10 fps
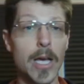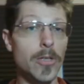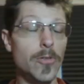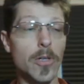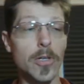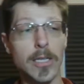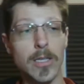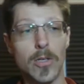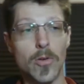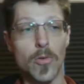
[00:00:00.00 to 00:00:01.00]
You look
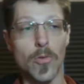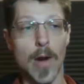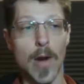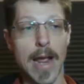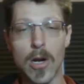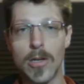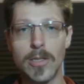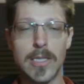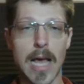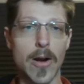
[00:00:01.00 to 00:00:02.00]
at the granite
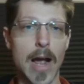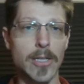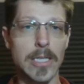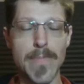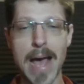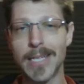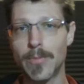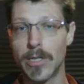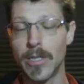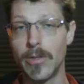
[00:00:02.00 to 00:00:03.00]
urns that are actually
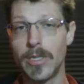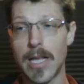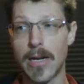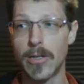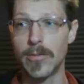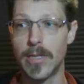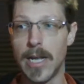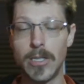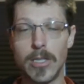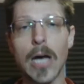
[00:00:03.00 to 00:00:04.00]
mass produced, that are
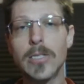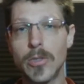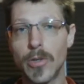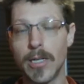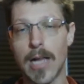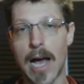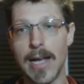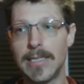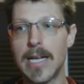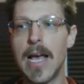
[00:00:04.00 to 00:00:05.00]

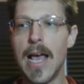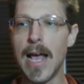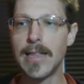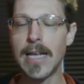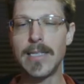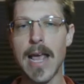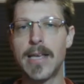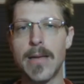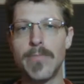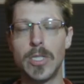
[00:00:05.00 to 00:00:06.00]
industrialized, and they
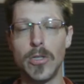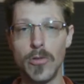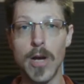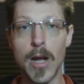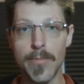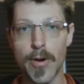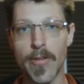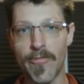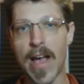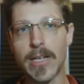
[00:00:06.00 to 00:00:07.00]
take them to
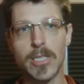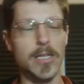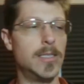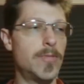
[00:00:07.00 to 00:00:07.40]
perfection.